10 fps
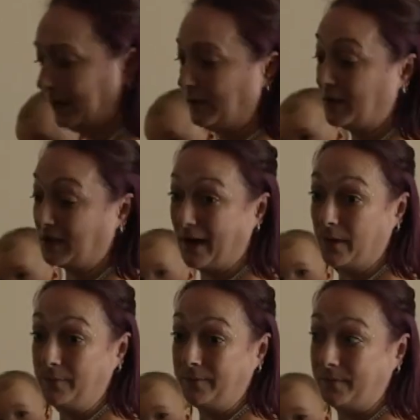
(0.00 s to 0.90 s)
Them
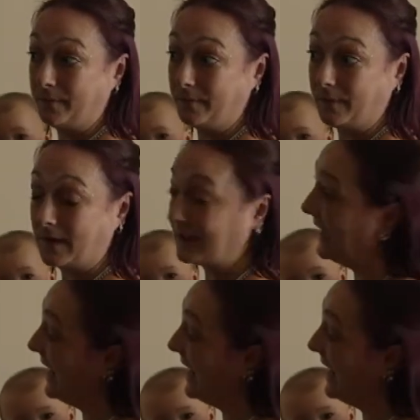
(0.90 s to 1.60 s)
smell because they